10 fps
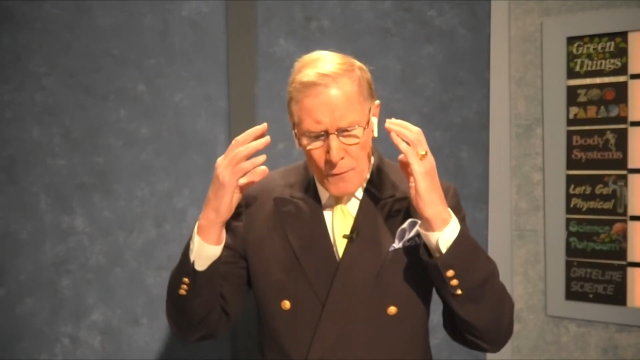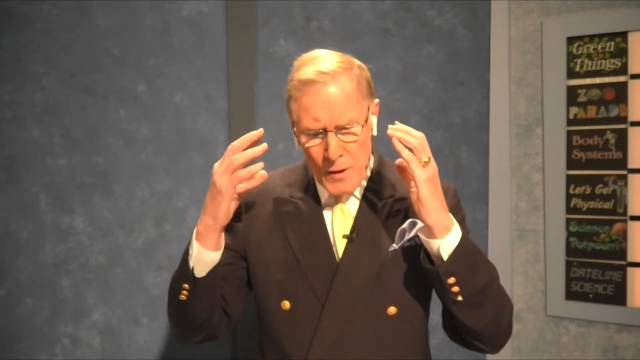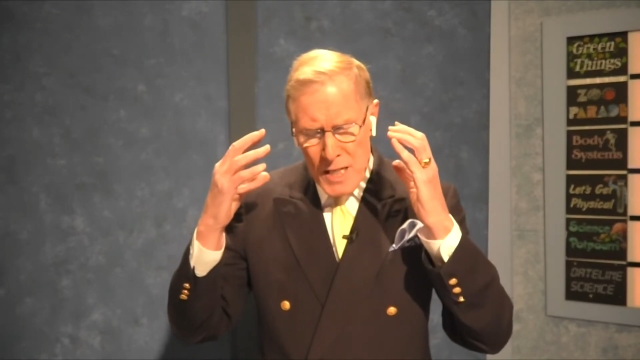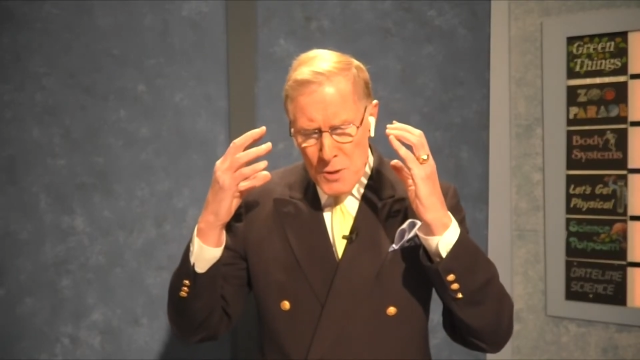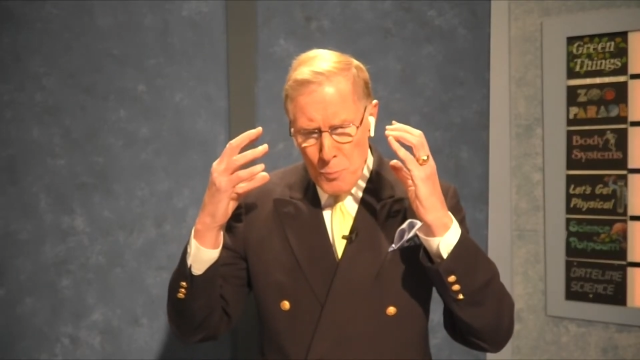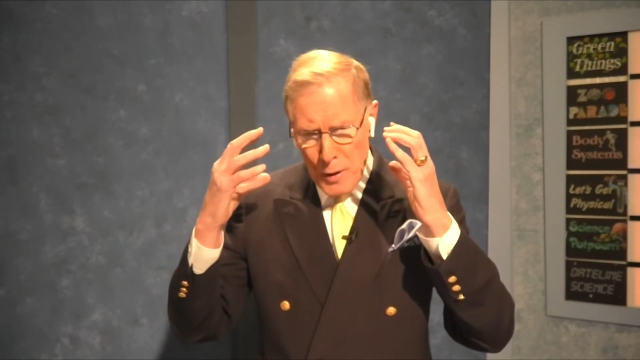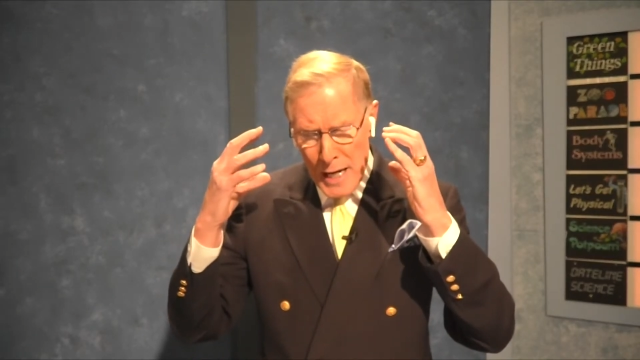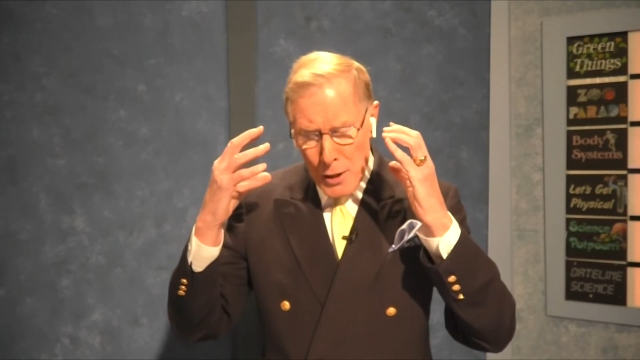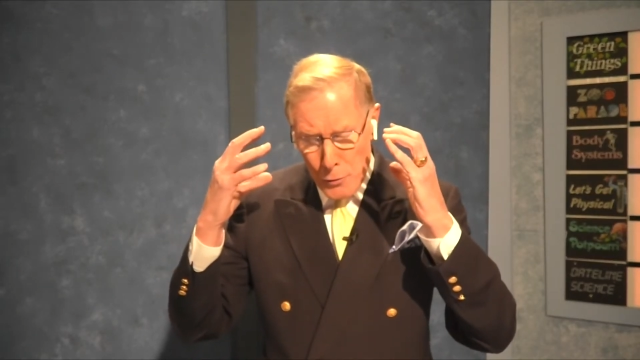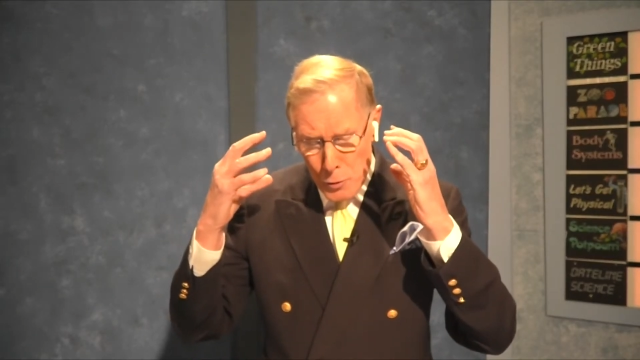for his
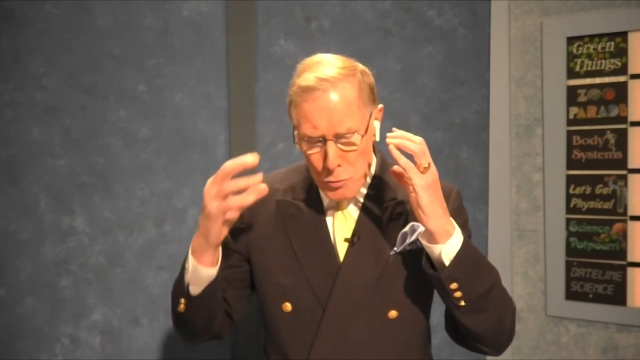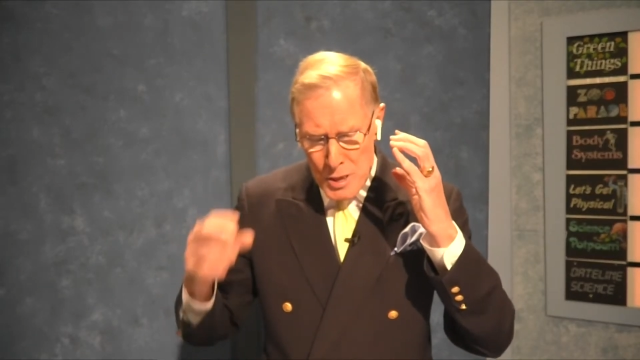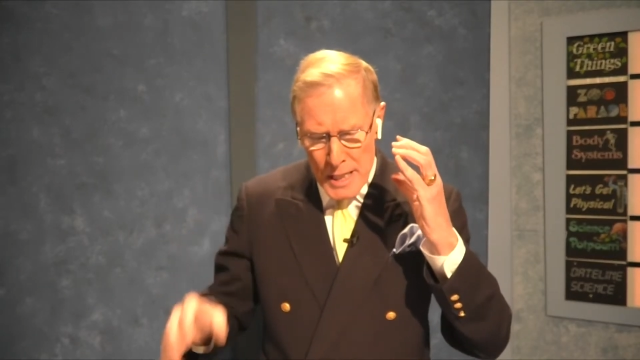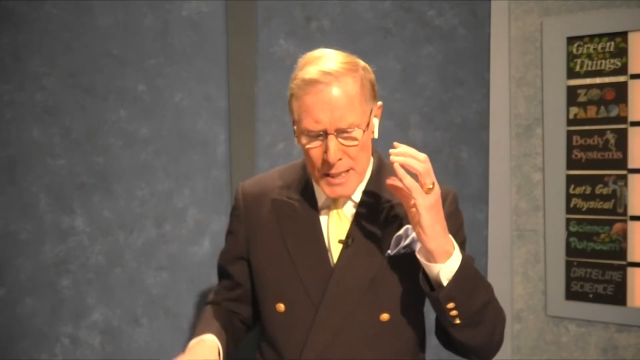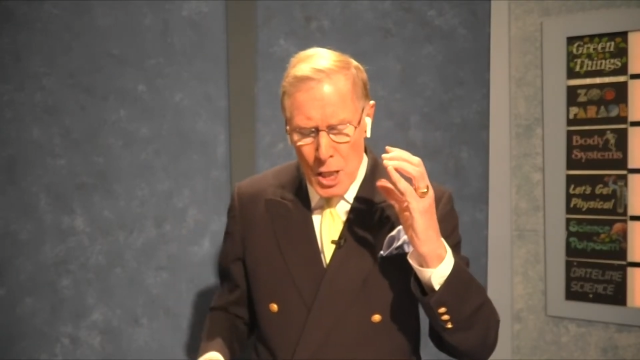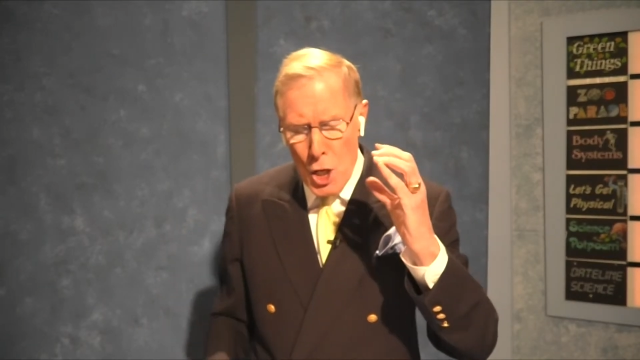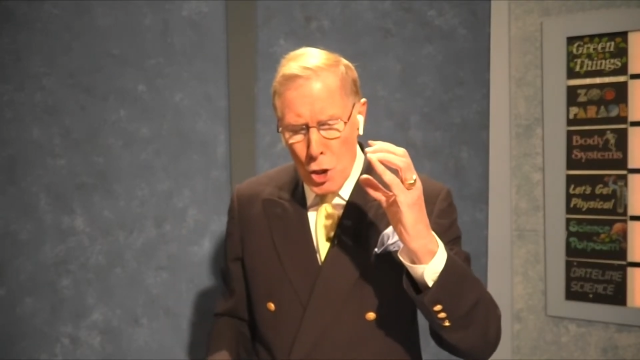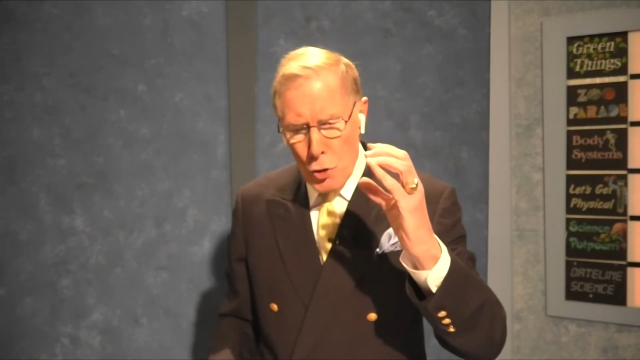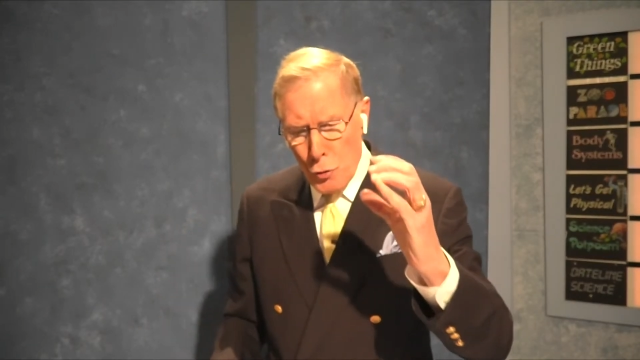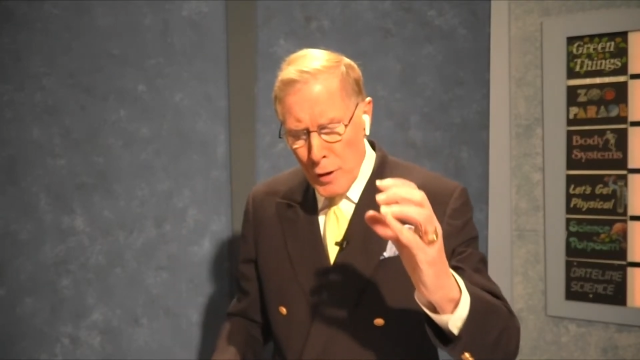breakthroughs in
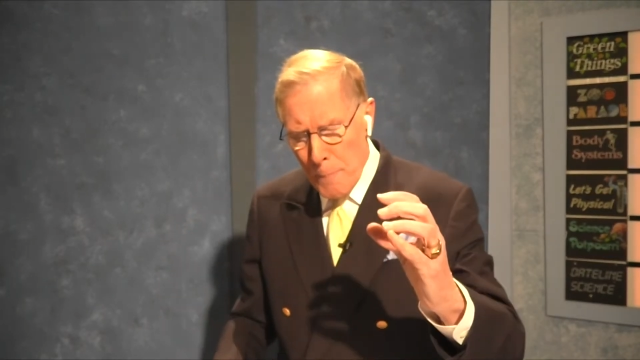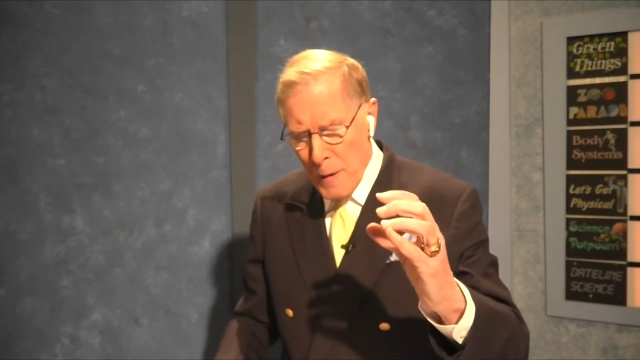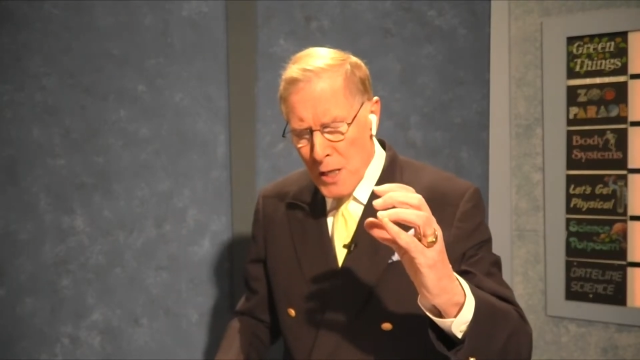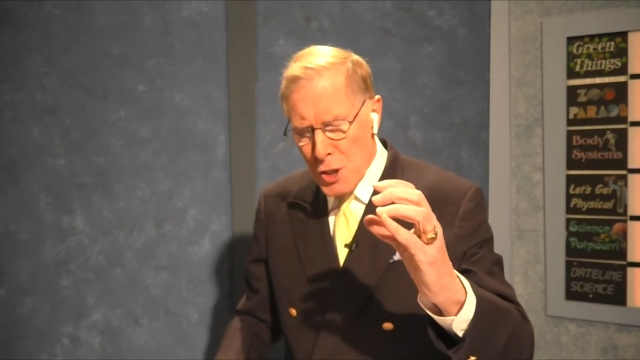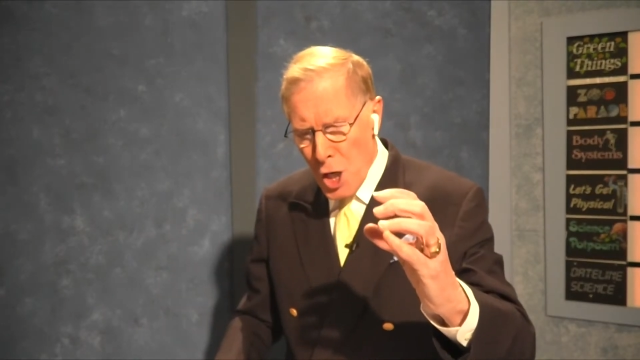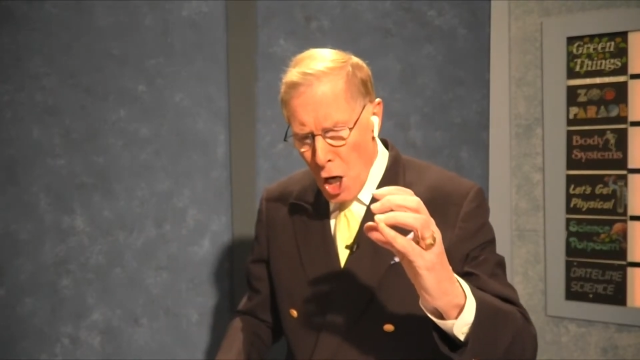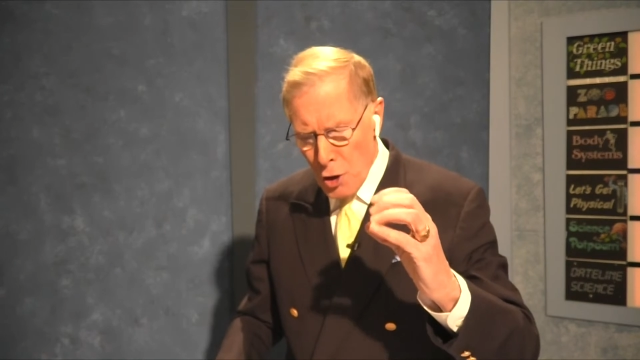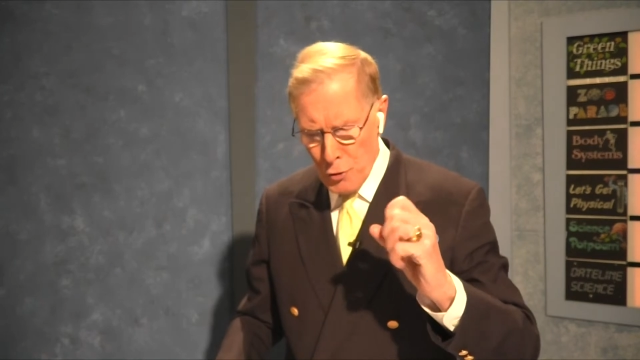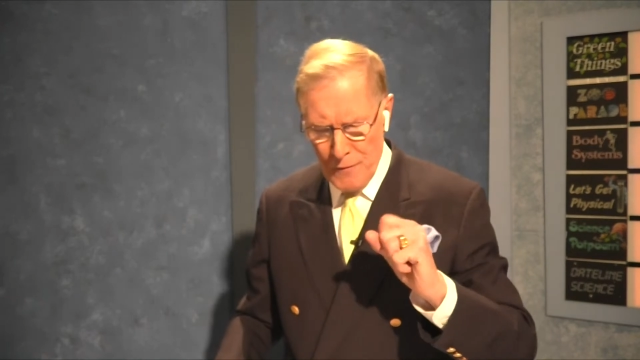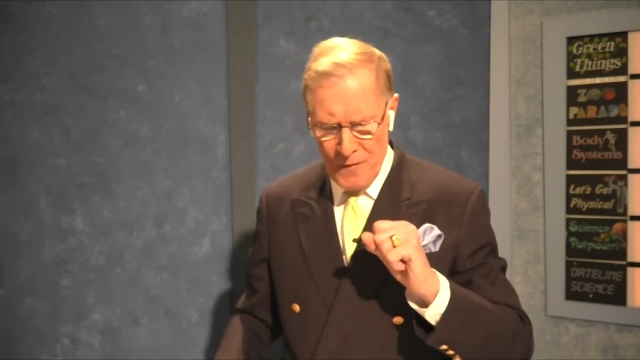
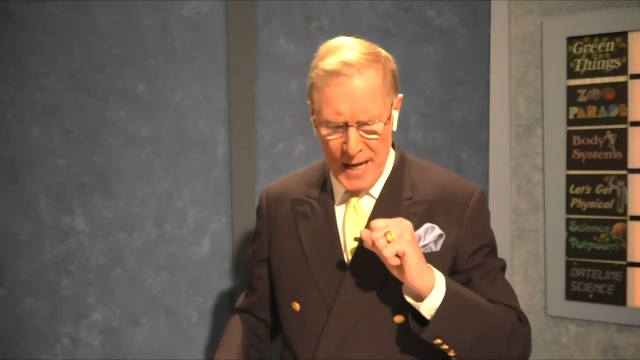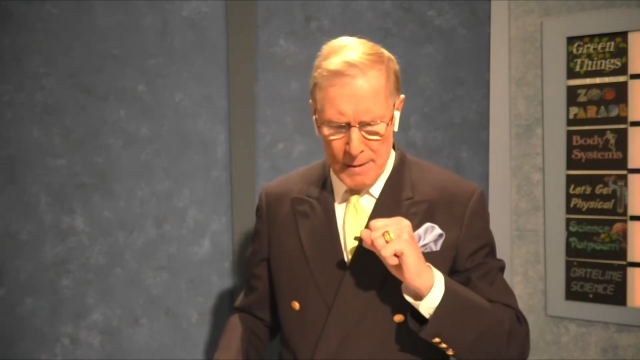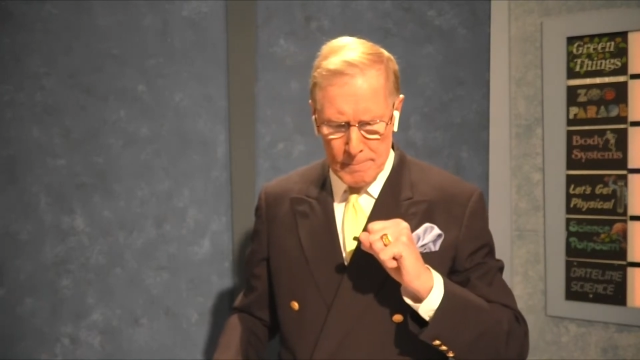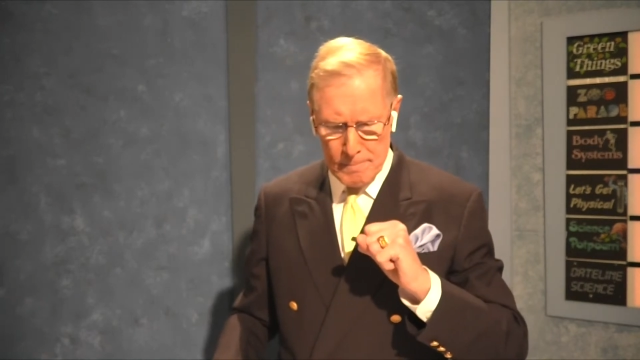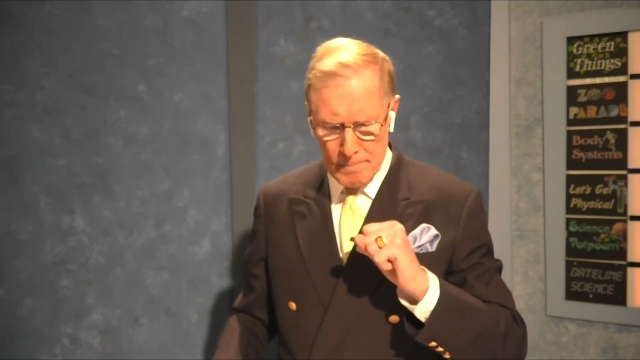cryptography.